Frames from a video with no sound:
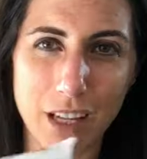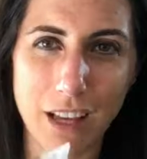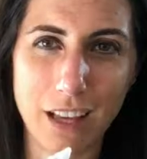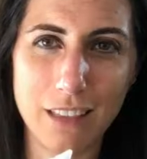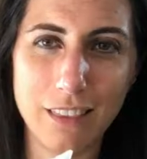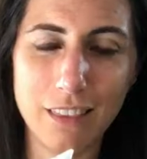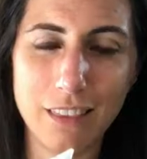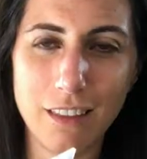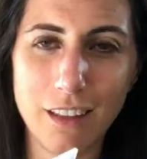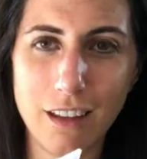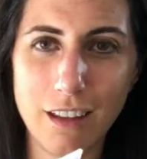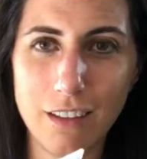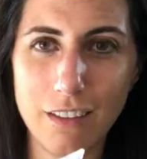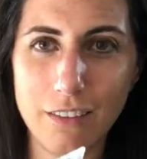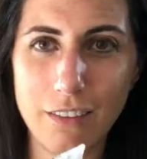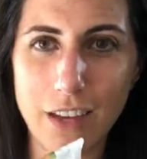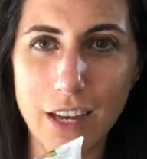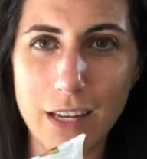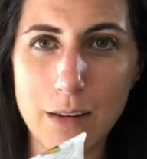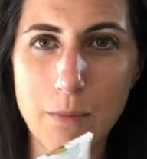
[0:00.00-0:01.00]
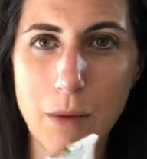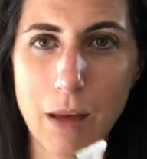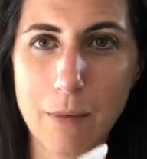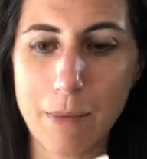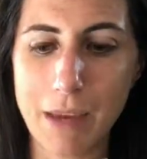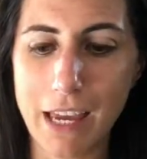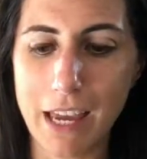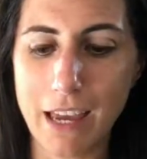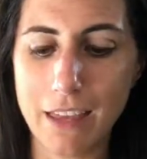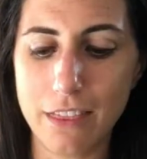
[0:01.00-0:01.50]
I love
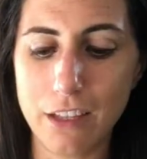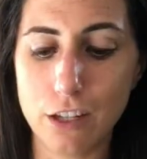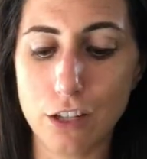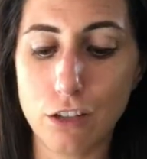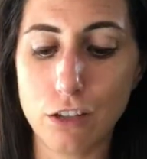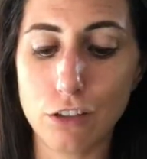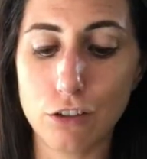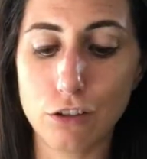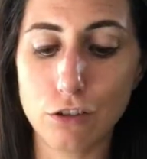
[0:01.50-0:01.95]
edamame and they're a